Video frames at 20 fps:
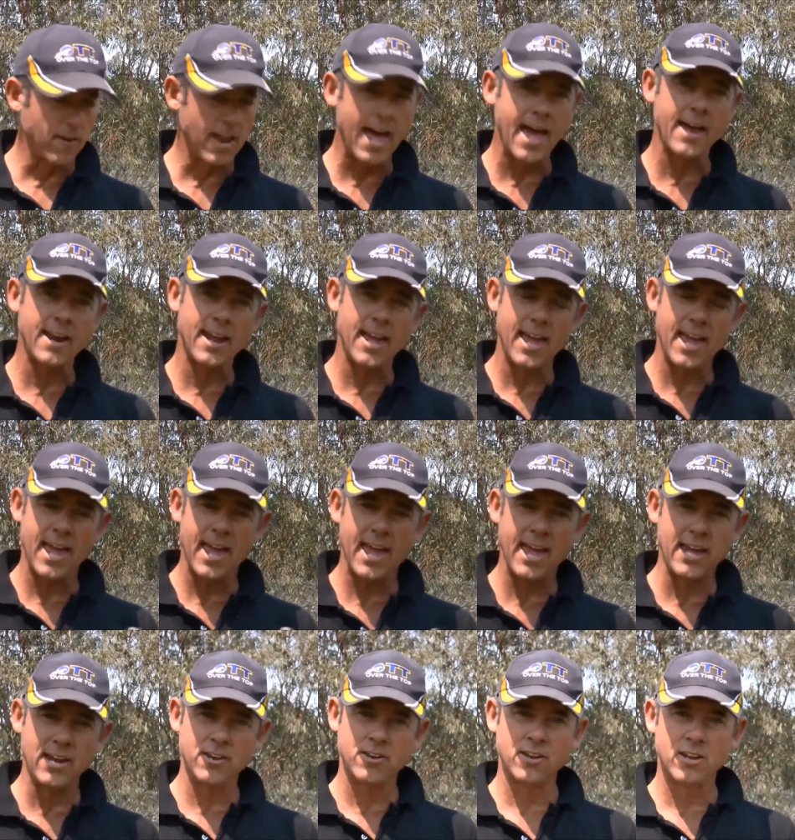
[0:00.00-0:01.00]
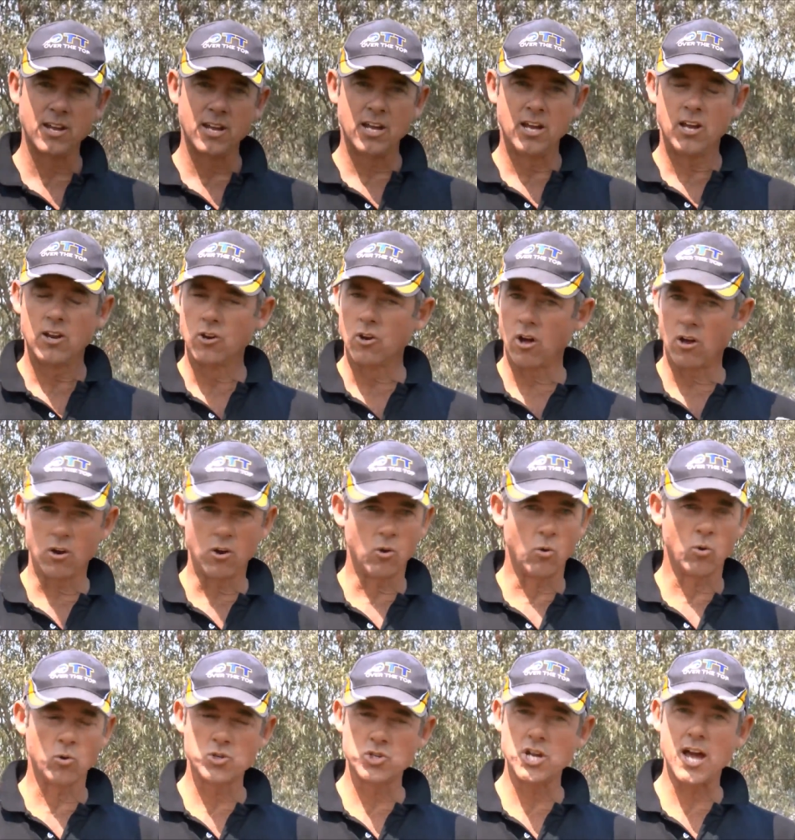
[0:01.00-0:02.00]
flat and not
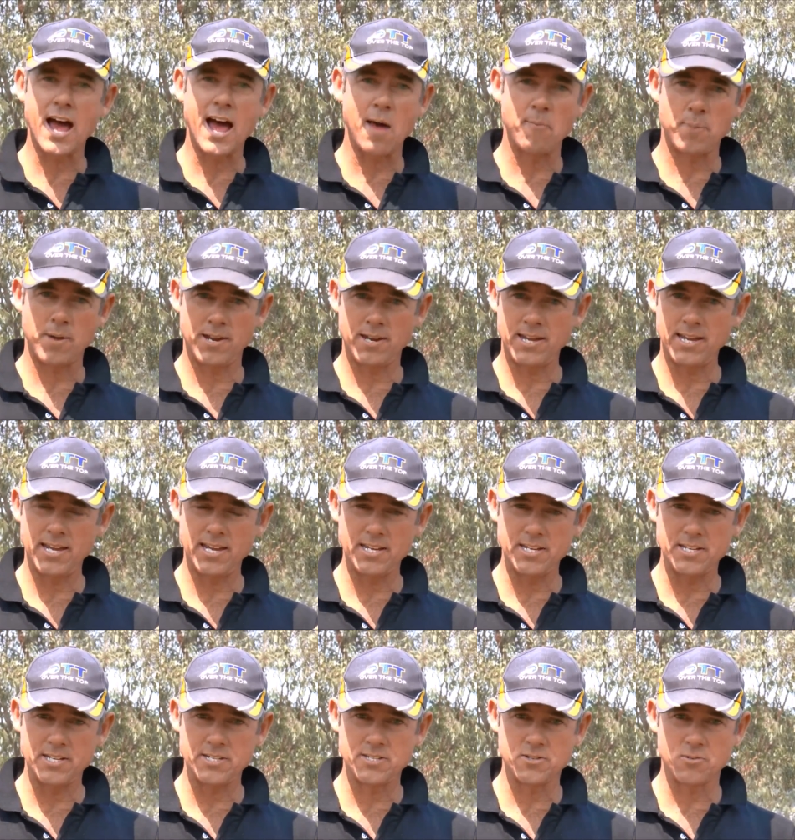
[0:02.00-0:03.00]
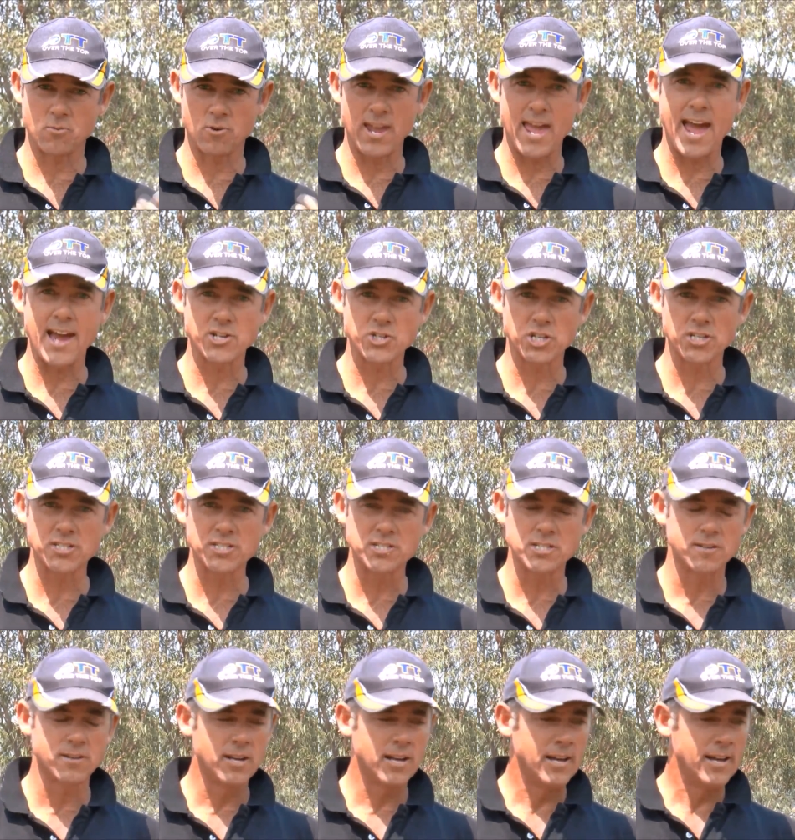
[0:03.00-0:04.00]
at all sharp in his
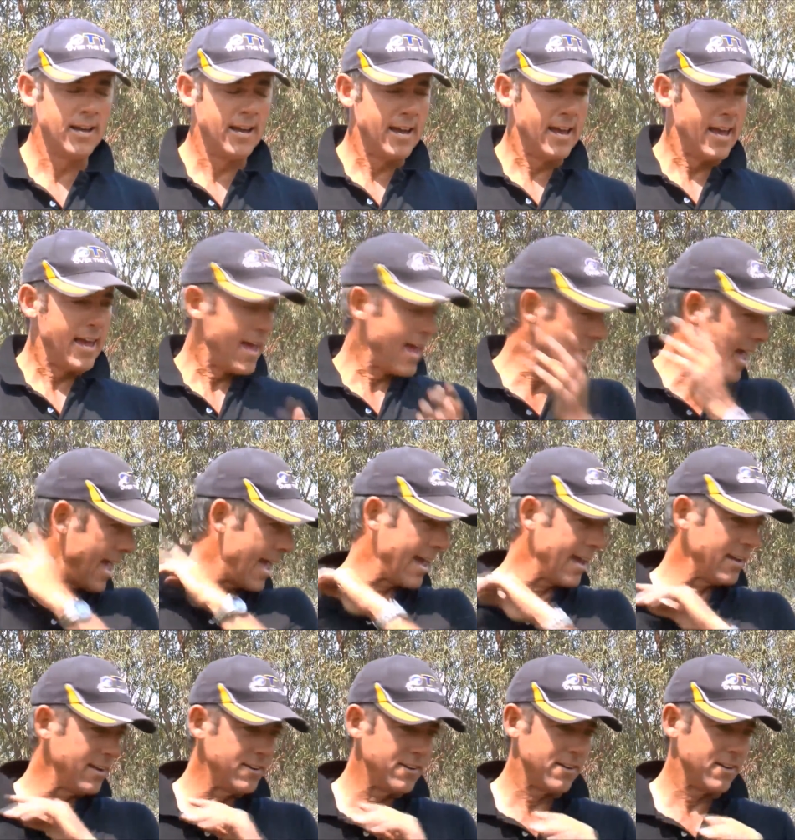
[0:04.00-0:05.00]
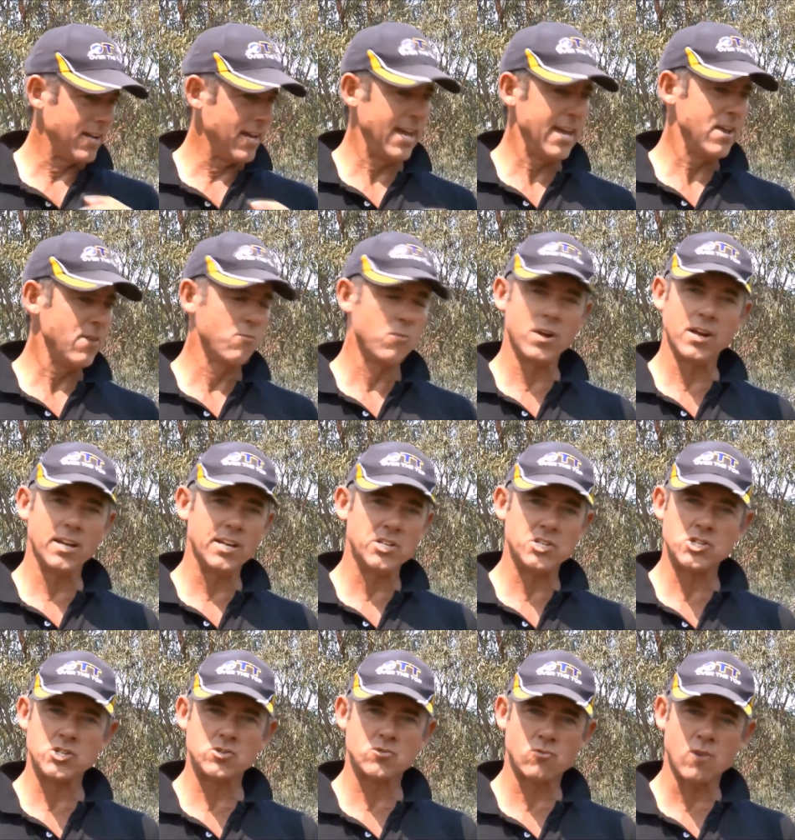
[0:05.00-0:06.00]
reactions. And he really
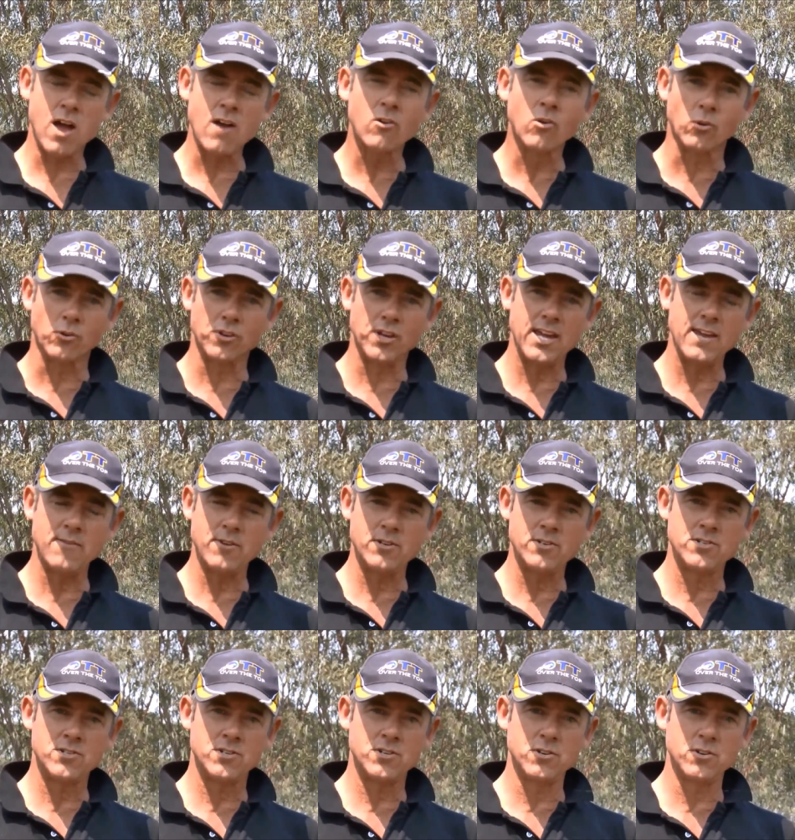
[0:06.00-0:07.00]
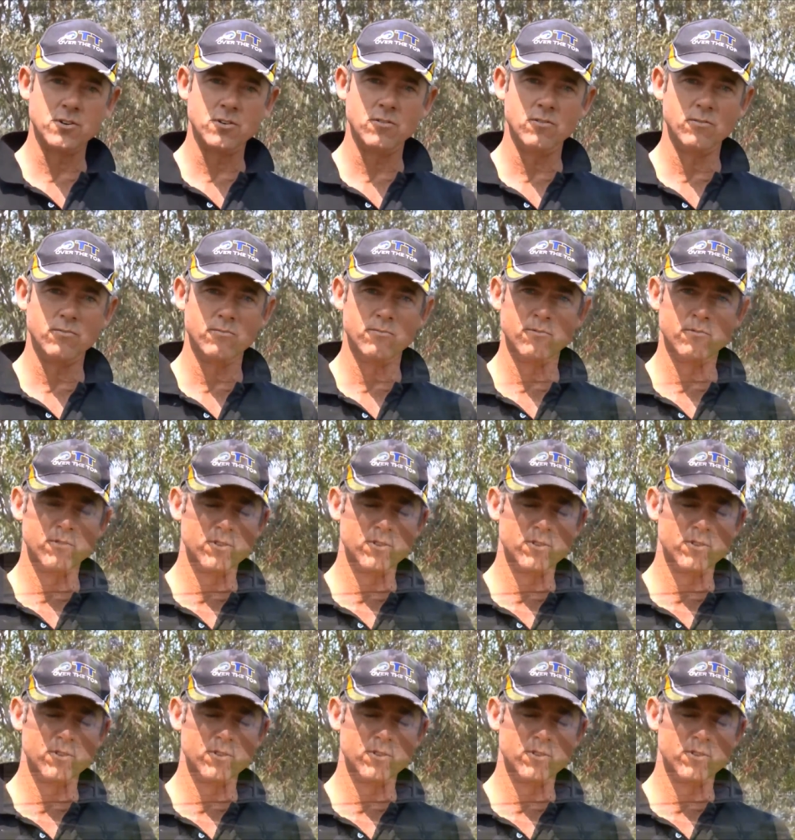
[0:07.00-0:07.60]
struggled even to